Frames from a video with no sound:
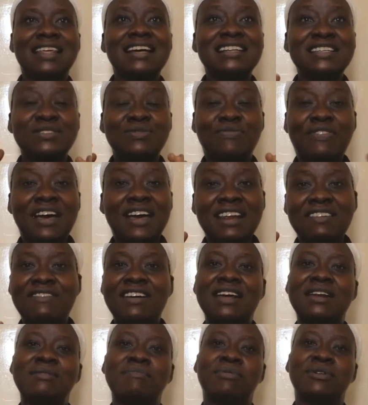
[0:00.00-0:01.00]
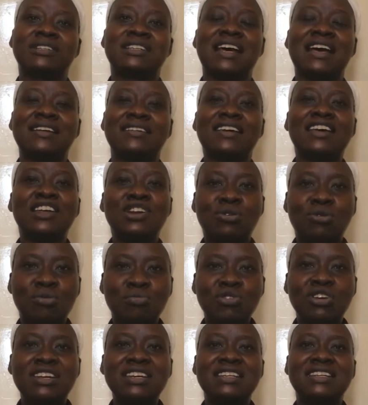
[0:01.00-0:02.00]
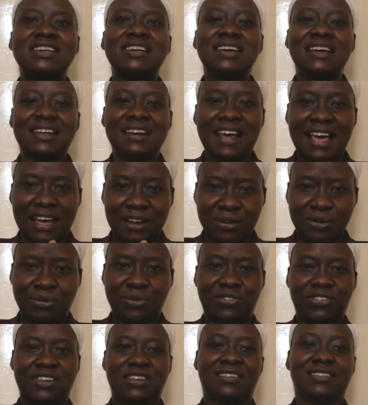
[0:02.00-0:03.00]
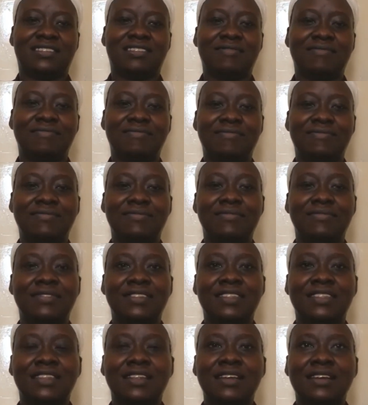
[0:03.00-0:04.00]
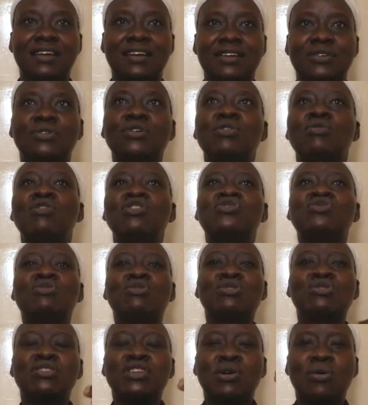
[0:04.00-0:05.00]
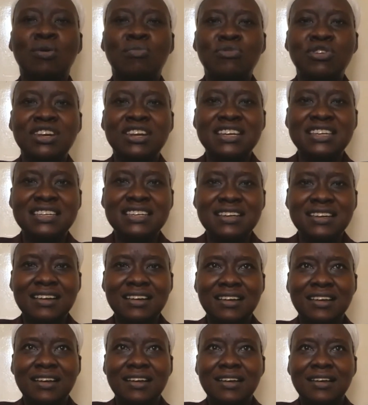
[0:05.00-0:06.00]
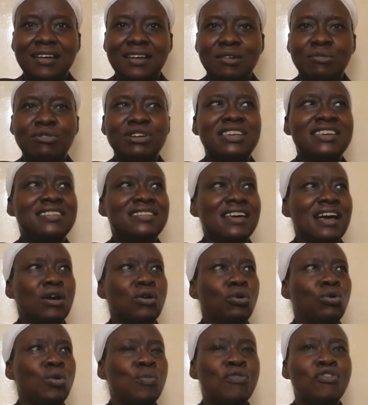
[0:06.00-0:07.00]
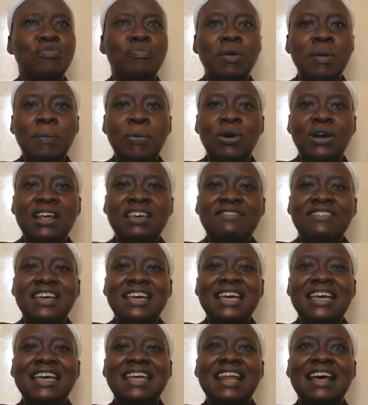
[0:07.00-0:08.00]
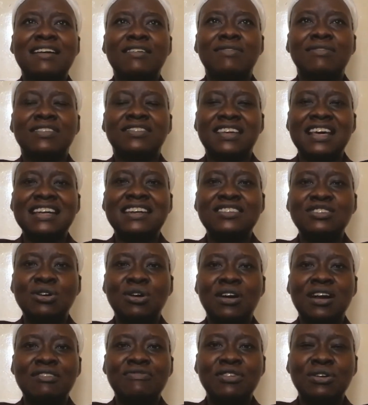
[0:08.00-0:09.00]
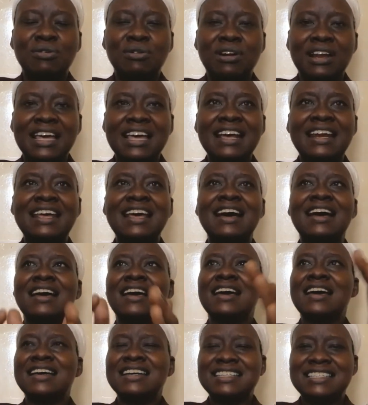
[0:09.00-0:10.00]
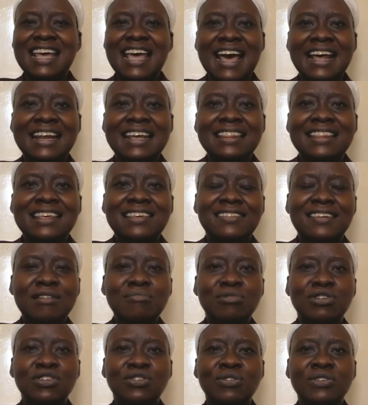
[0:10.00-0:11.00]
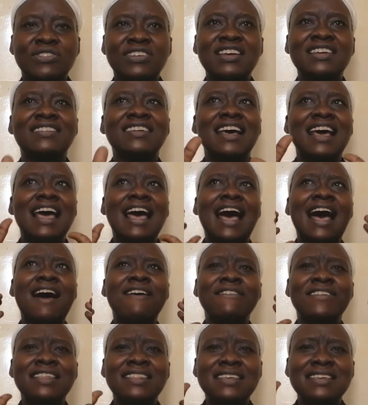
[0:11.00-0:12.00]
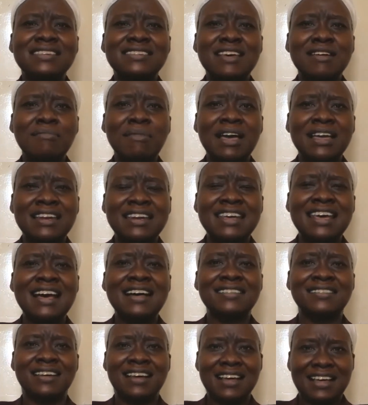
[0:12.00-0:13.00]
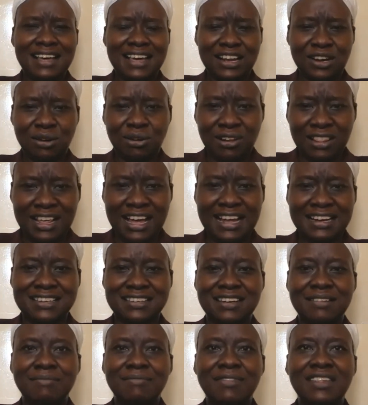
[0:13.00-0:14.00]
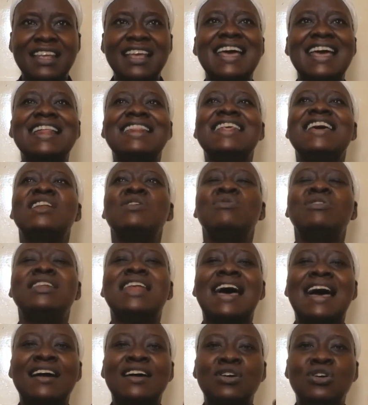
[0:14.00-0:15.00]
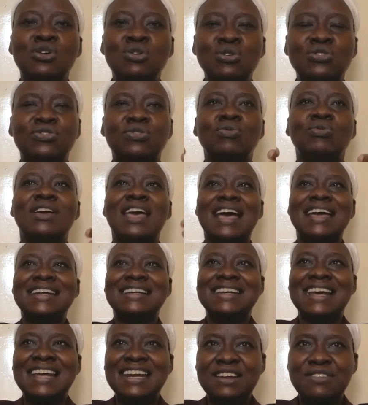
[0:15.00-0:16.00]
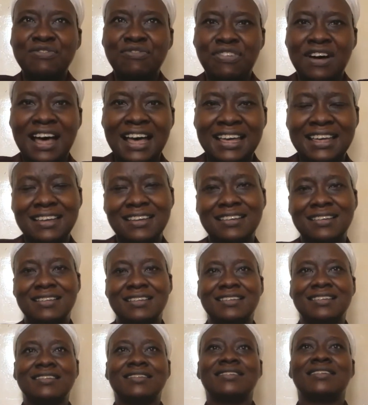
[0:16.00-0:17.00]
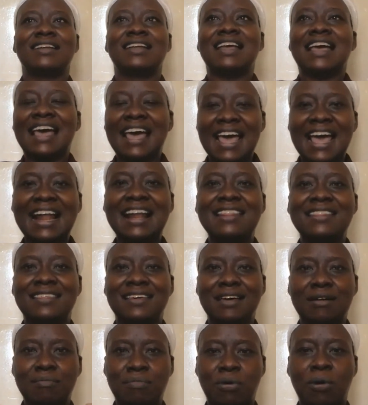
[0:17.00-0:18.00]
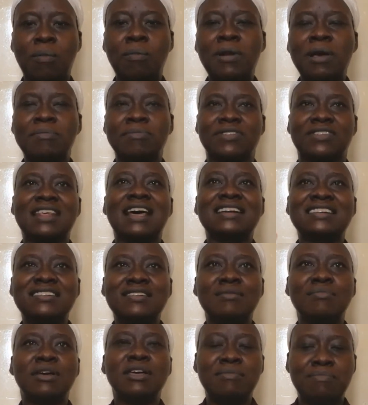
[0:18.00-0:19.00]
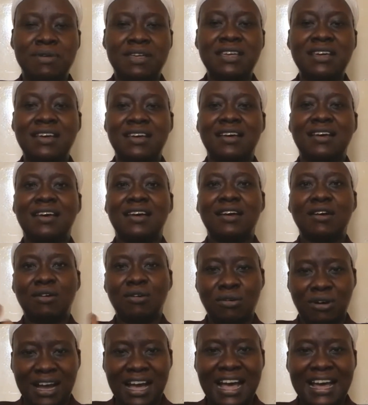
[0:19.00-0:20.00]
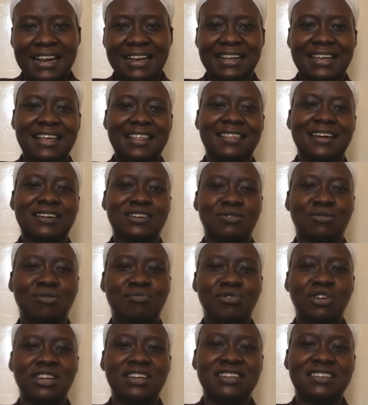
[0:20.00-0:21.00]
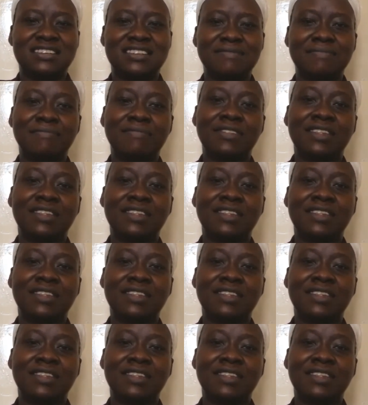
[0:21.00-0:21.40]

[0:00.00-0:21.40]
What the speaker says: That is very, very important in community diagnosis. So you want to go to the community, which is a group of people living in a set geographical area, sharing the same resources, having the same ideas, and all that. And then we diagnose, we identify health problems that may be occurring in that community.